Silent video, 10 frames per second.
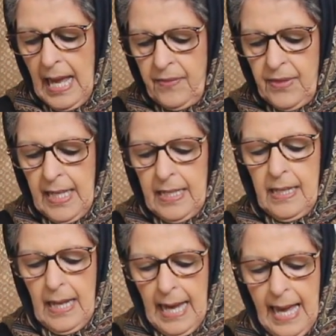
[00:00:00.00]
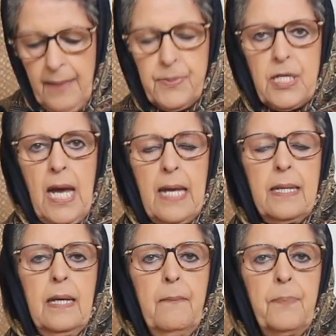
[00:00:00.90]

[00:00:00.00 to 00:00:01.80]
and then Abjad,